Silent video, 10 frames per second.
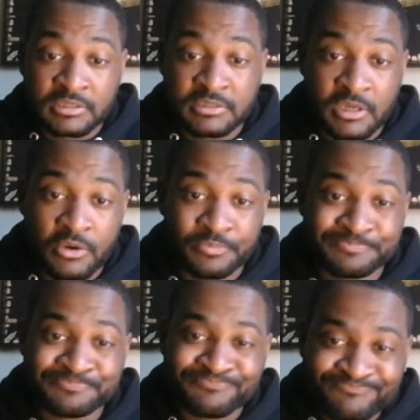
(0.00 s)
So,
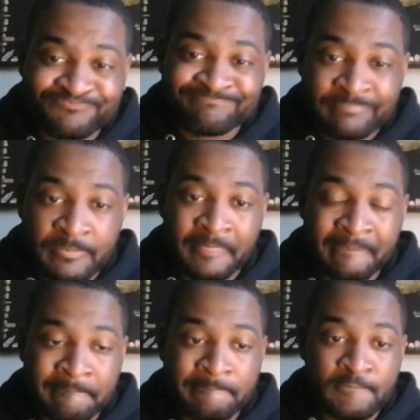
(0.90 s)

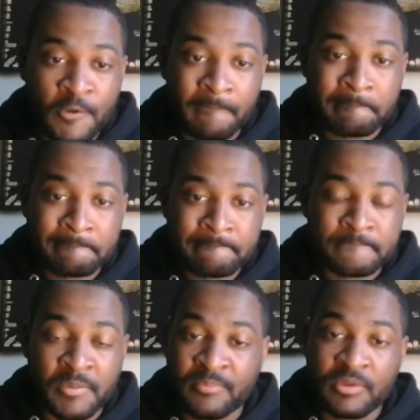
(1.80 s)
you know,
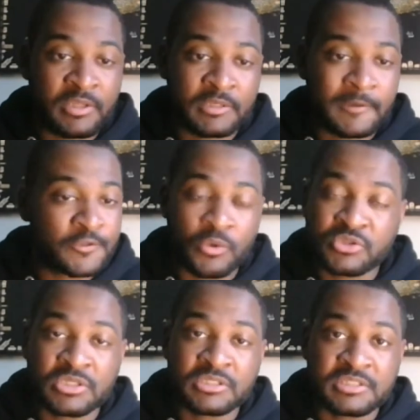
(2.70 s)
and it's
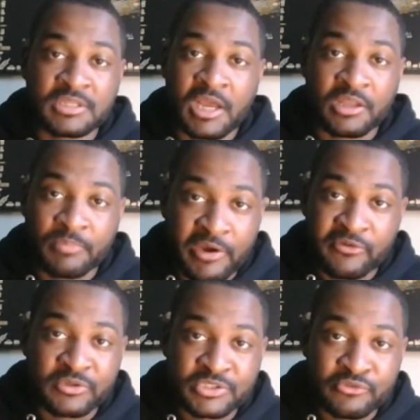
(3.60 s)
always good to see Halle
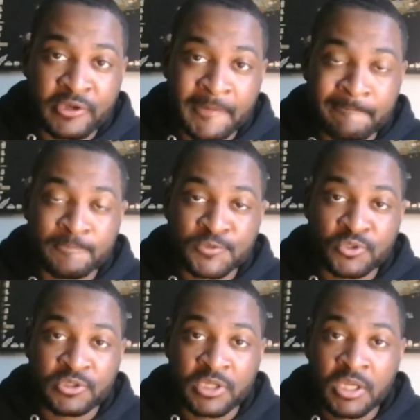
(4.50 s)
Berry on screen. I'm
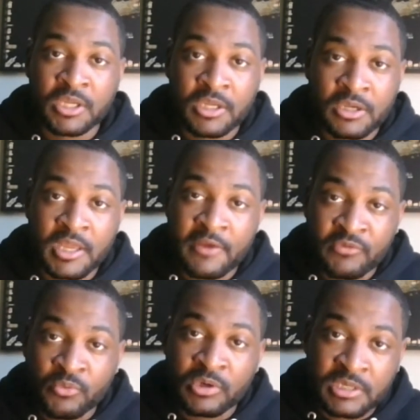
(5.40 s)
sure
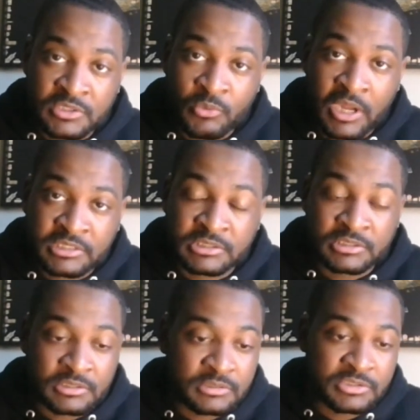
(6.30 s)
everyone that's
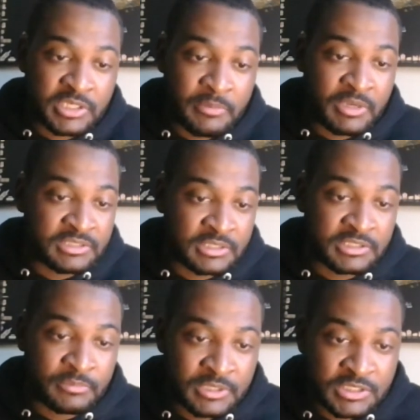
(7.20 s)
watching share my
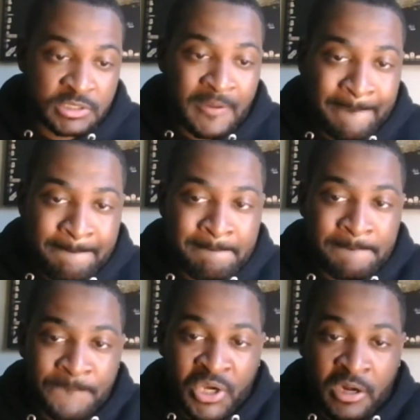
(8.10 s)
sentiments.
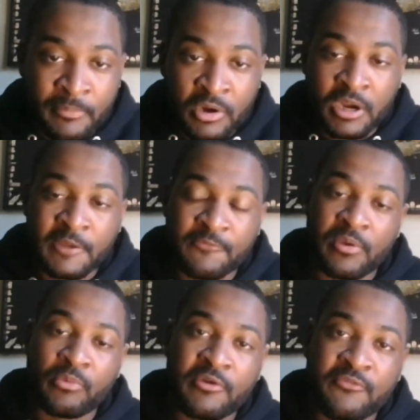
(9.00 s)
But all right,
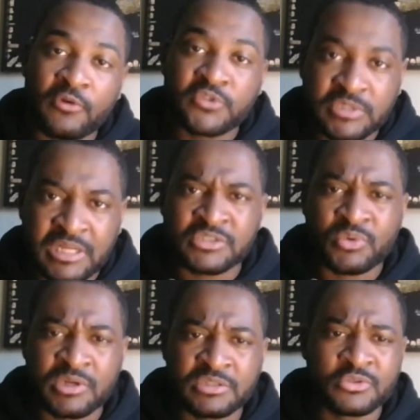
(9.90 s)
February 4th,
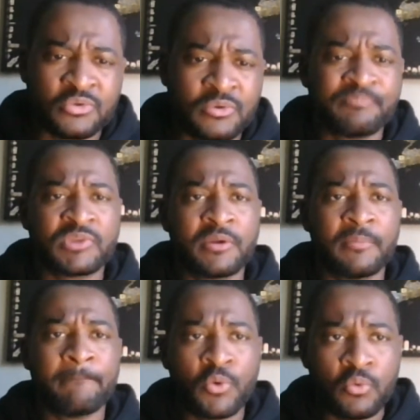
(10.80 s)
2022,
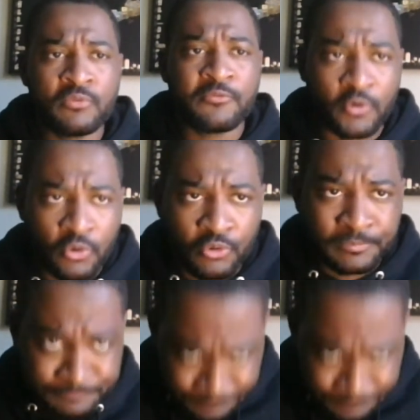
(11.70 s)
Moonfall.